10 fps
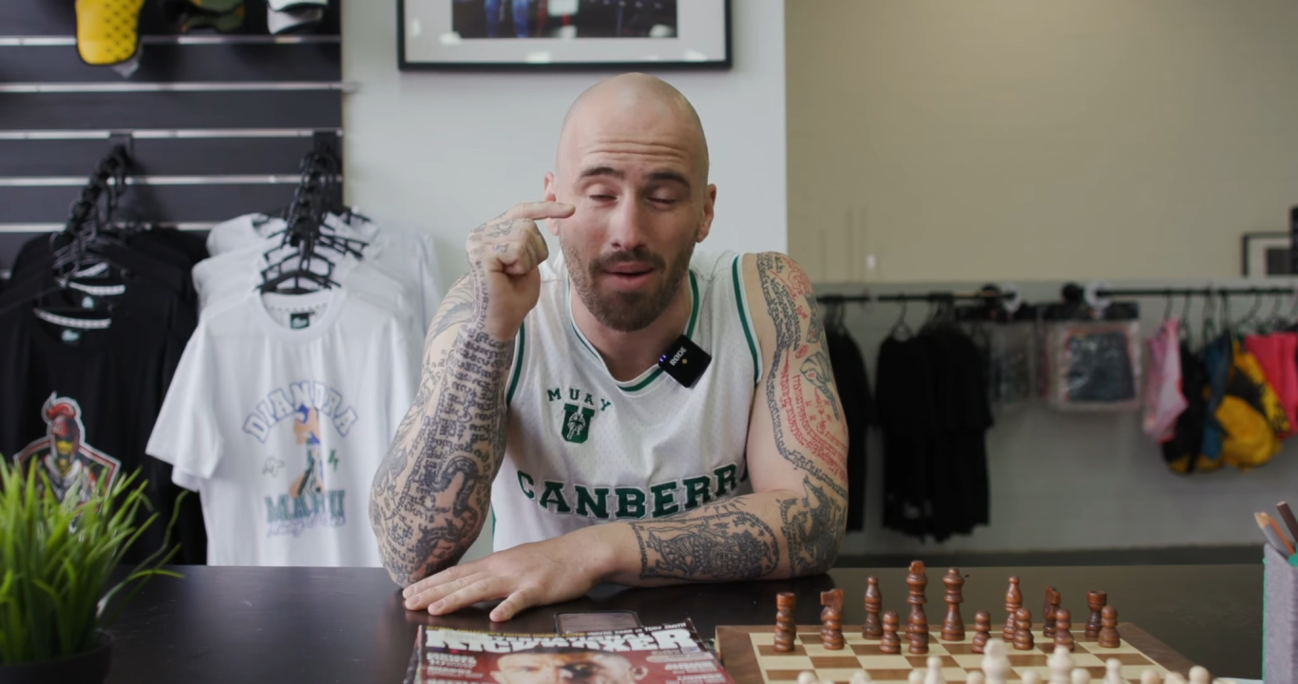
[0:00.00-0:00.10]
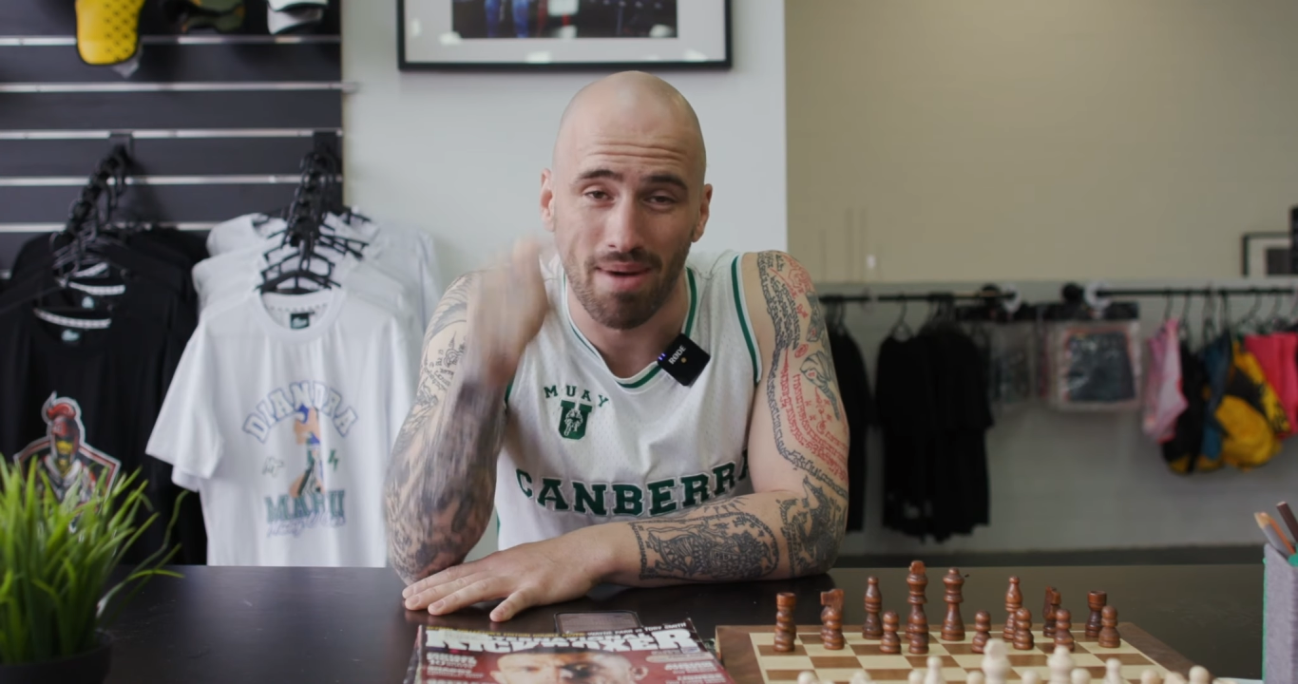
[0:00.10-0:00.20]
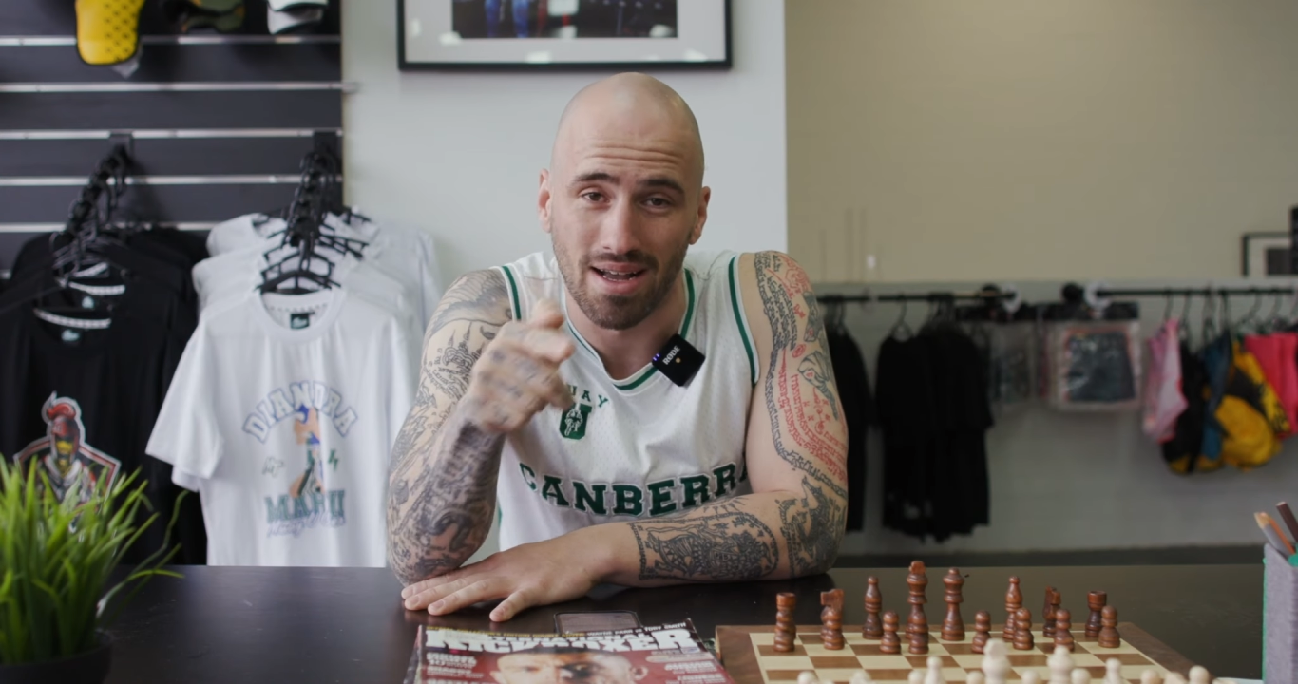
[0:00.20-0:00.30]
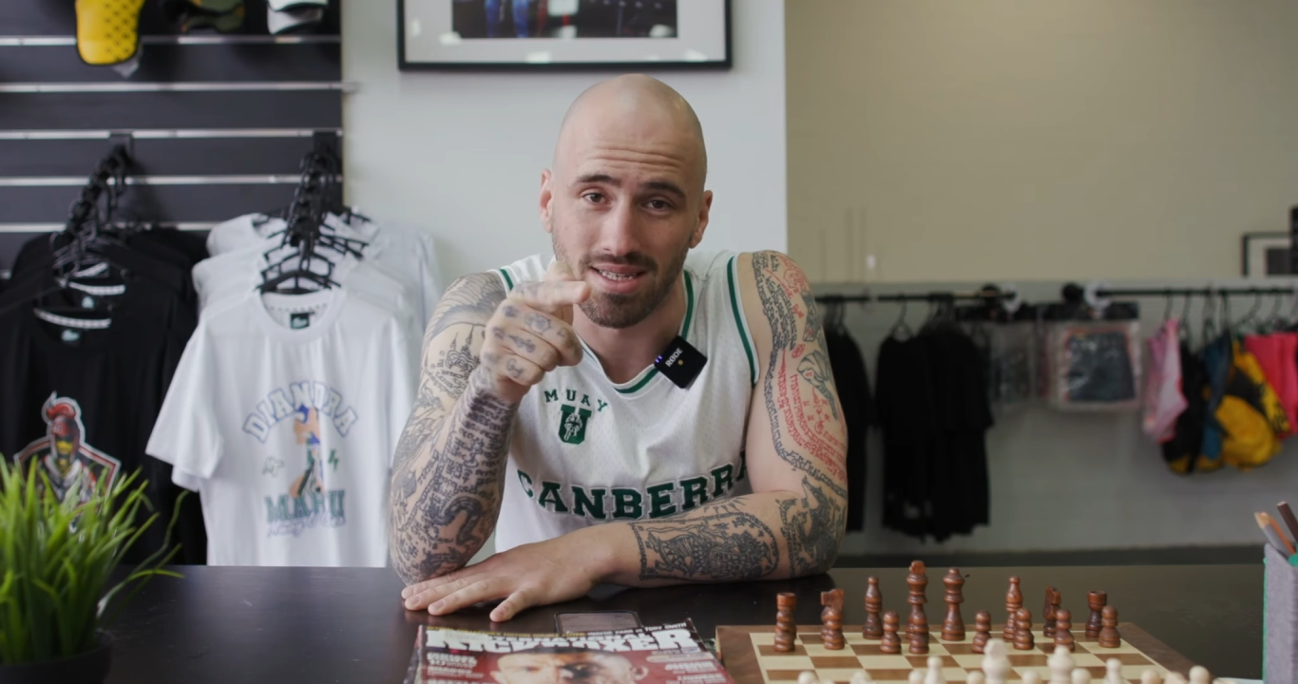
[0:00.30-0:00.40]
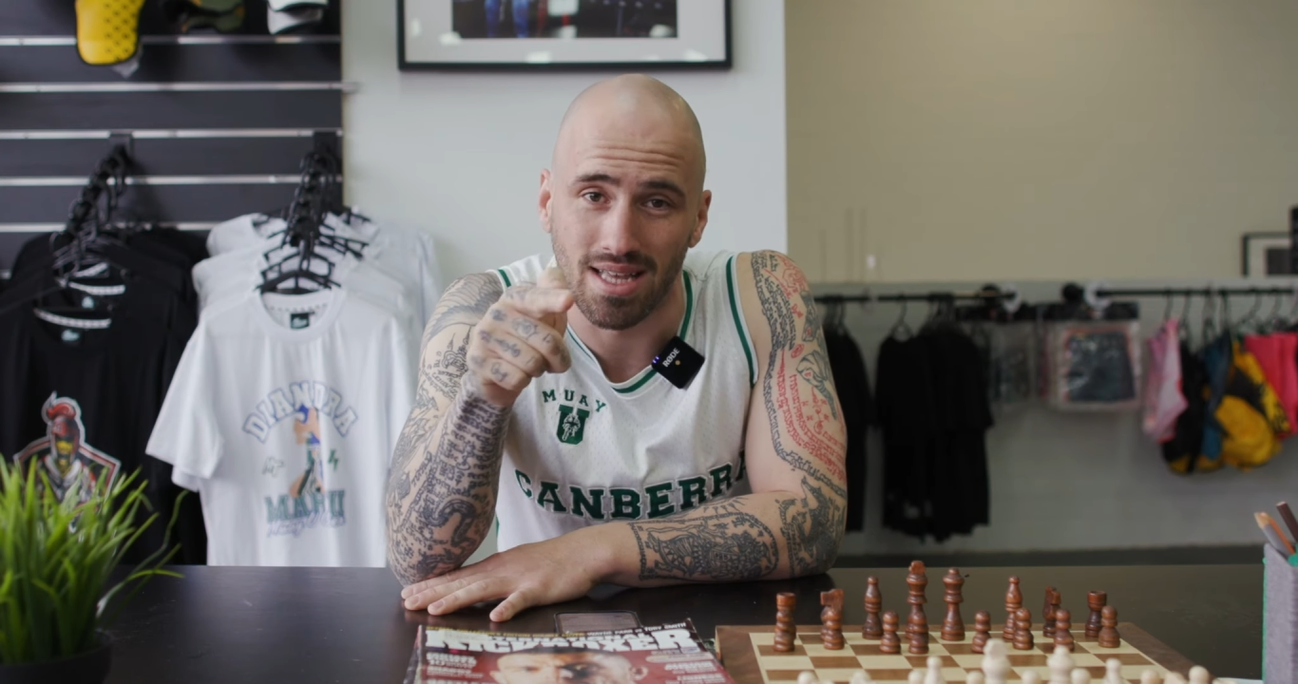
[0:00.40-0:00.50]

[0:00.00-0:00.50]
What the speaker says: amongst